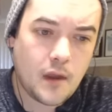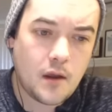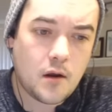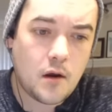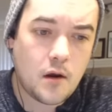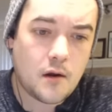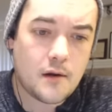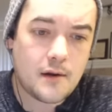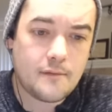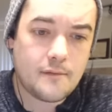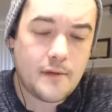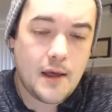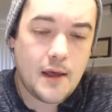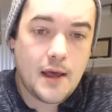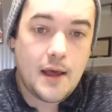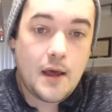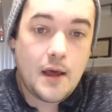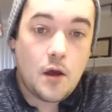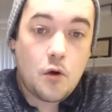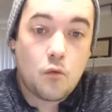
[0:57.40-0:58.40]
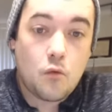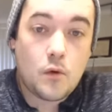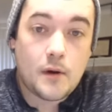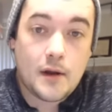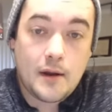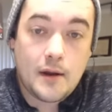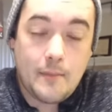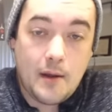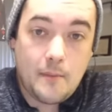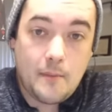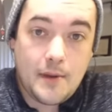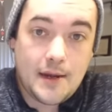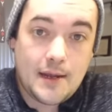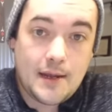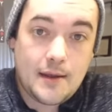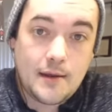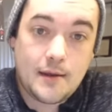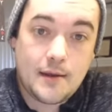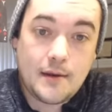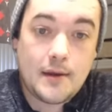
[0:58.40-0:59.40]
card of worrying about
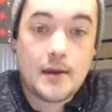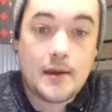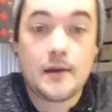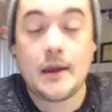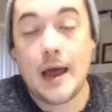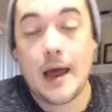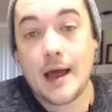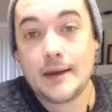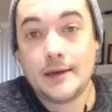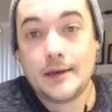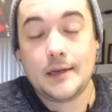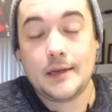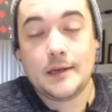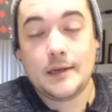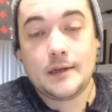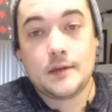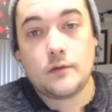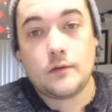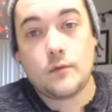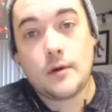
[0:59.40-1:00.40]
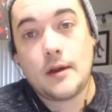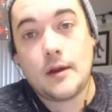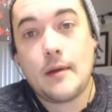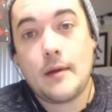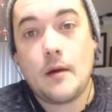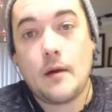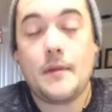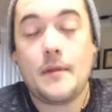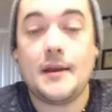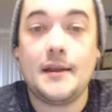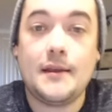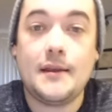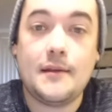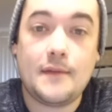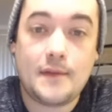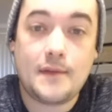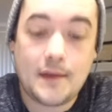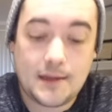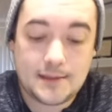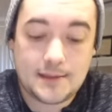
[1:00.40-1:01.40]
money, not needing to worry about money
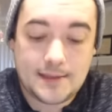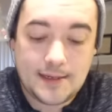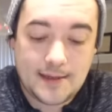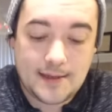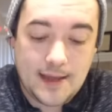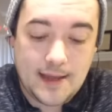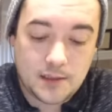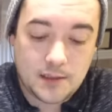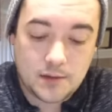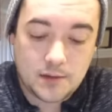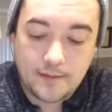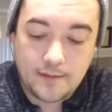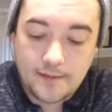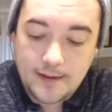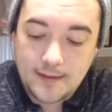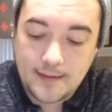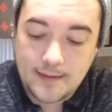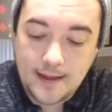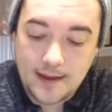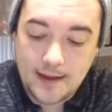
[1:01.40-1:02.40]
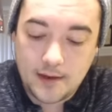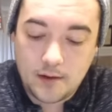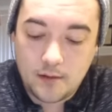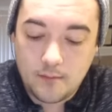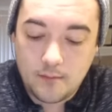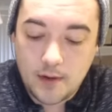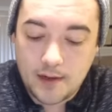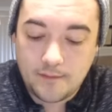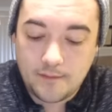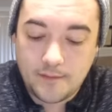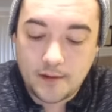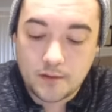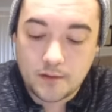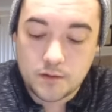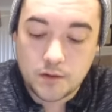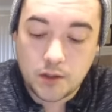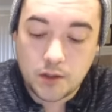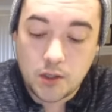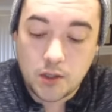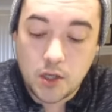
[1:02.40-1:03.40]
and things like that. So definitely let your money
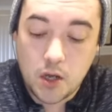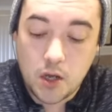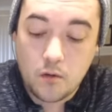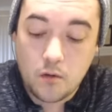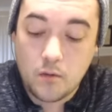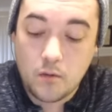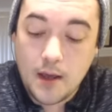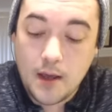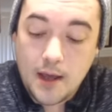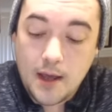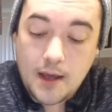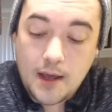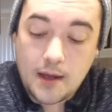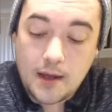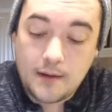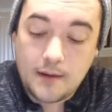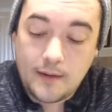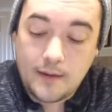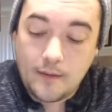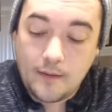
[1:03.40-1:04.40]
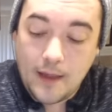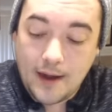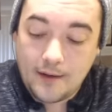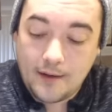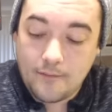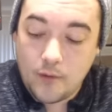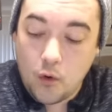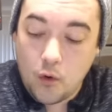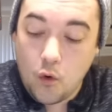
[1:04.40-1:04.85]
fears go. A lot of